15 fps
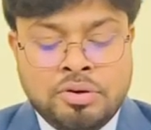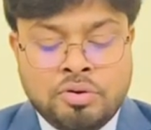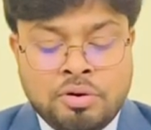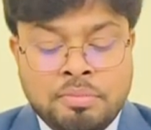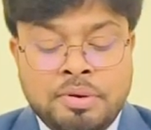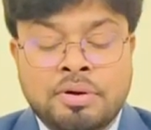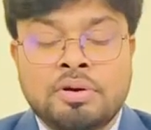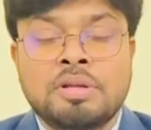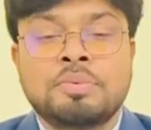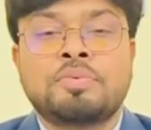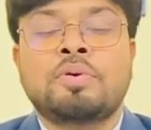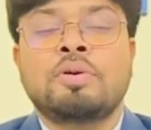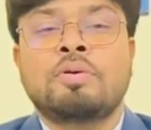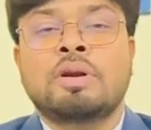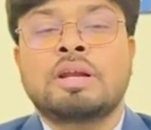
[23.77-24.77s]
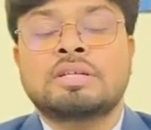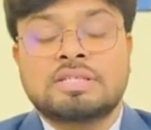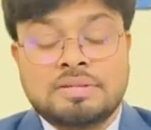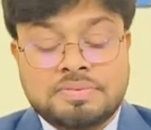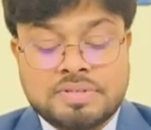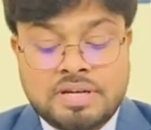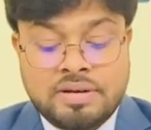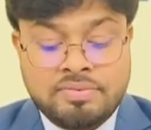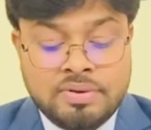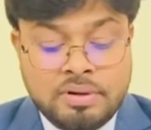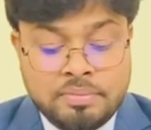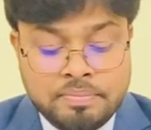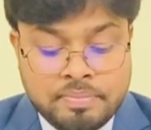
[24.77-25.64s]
non-Bengali follower and subscriber.